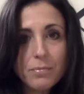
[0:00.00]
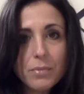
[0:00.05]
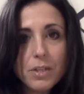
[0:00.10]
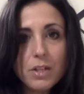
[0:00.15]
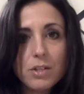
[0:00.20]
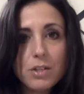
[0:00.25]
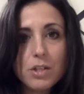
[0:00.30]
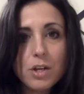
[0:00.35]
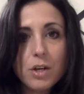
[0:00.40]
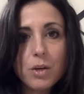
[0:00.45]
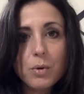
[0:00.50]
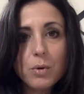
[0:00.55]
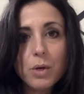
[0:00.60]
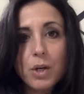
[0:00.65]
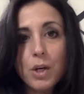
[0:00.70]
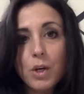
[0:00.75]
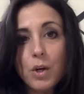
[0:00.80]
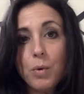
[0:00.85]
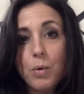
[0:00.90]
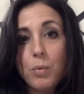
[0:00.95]
So
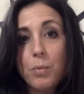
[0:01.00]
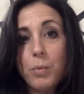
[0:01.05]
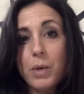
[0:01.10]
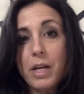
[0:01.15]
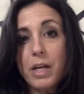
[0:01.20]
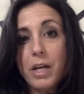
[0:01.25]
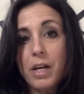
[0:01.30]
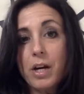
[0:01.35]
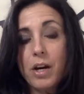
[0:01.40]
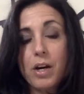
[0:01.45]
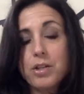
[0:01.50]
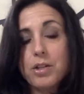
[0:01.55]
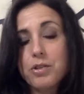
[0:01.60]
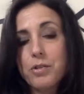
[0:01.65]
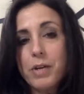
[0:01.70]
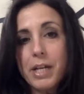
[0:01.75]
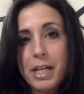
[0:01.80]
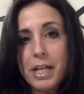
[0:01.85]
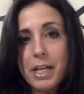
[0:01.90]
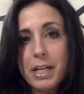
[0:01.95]
we are
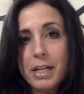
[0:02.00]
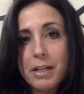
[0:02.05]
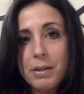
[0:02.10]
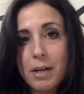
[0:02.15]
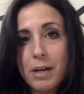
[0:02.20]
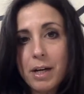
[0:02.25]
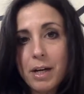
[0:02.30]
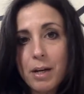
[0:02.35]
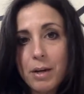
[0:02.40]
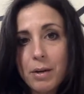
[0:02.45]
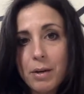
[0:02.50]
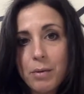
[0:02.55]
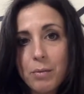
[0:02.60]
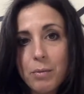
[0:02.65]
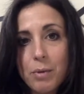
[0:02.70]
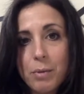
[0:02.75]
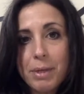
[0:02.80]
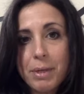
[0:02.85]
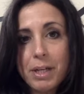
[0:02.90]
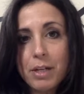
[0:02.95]
treating
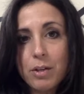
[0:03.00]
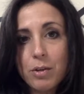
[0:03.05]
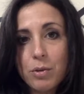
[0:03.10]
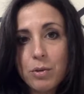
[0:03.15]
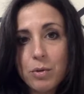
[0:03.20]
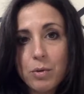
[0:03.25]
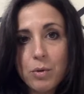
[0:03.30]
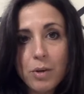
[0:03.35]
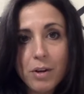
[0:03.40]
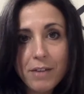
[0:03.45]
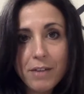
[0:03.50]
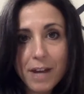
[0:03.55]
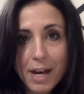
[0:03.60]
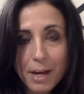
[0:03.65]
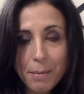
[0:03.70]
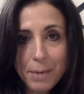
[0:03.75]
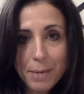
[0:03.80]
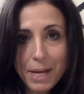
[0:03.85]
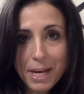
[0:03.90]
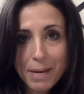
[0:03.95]
women who have
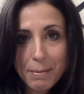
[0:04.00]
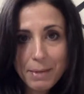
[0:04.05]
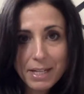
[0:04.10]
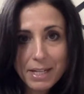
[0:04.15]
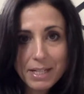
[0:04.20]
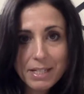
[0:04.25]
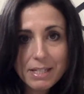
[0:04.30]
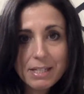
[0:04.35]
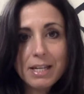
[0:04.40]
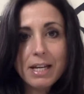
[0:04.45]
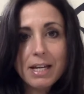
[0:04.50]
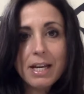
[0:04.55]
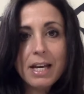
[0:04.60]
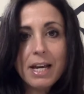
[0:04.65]
had babies,